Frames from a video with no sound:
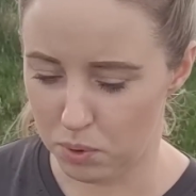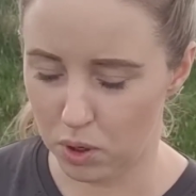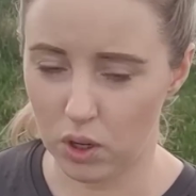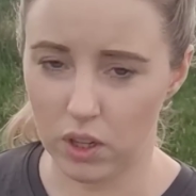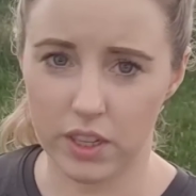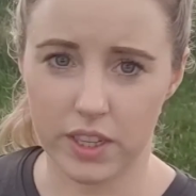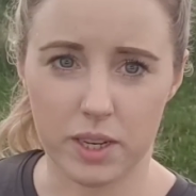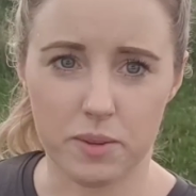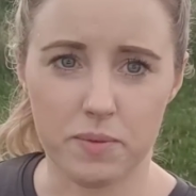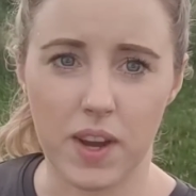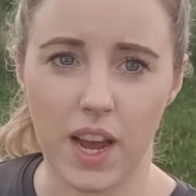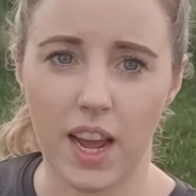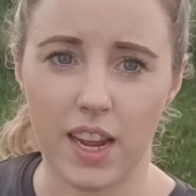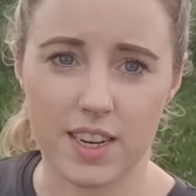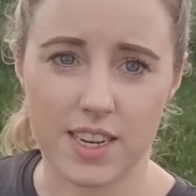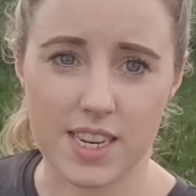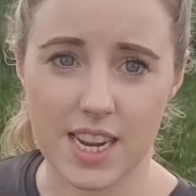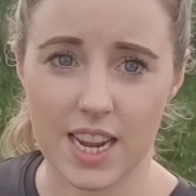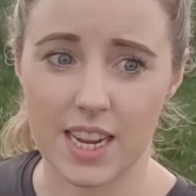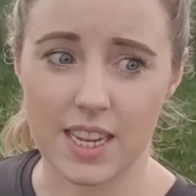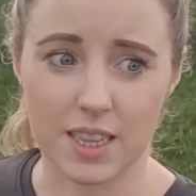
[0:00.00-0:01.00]
pull them
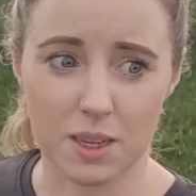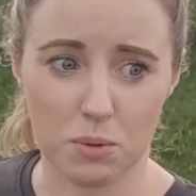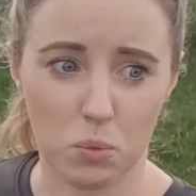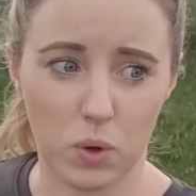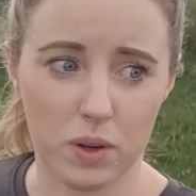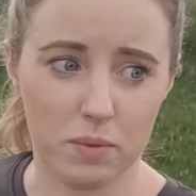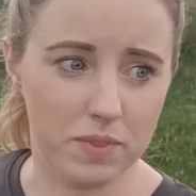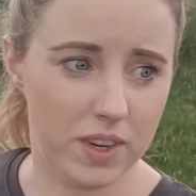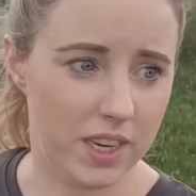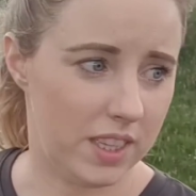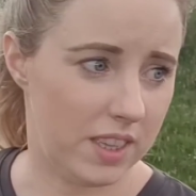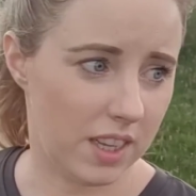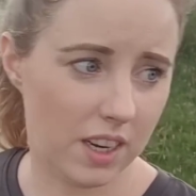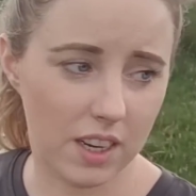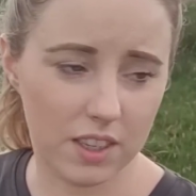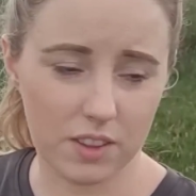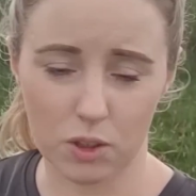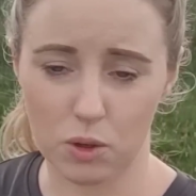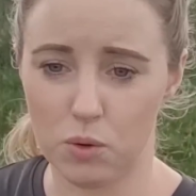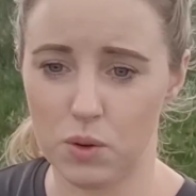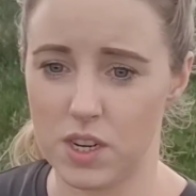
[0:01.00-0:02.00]
and take them with me. They'll
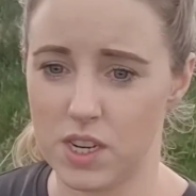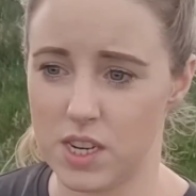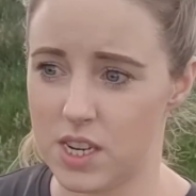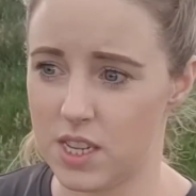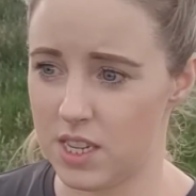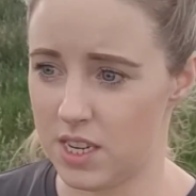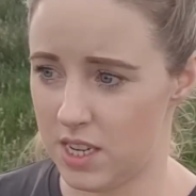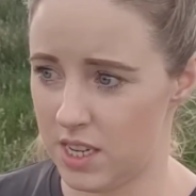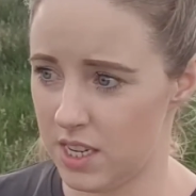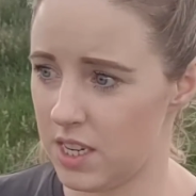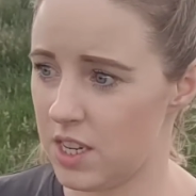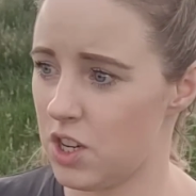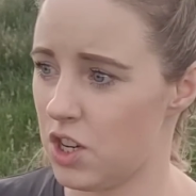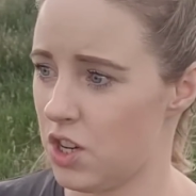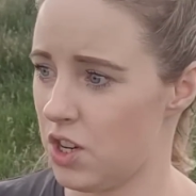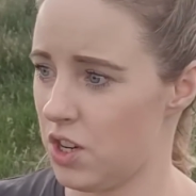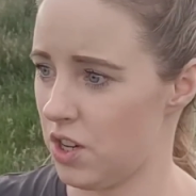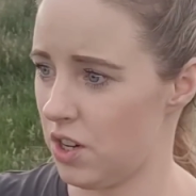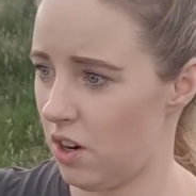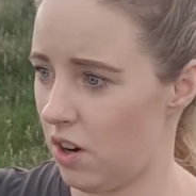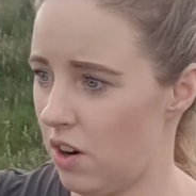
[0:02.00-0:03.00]
either go into the
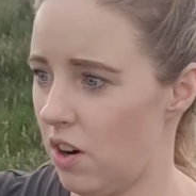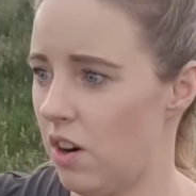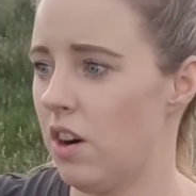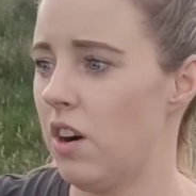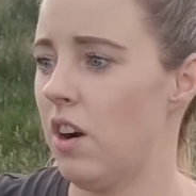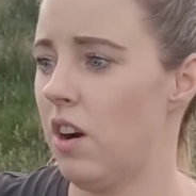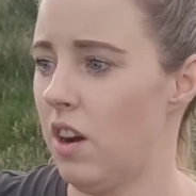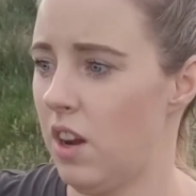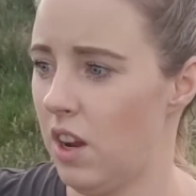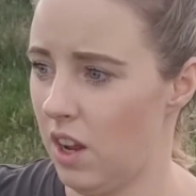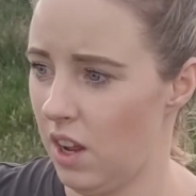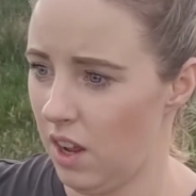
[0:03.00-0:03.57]
ditch, or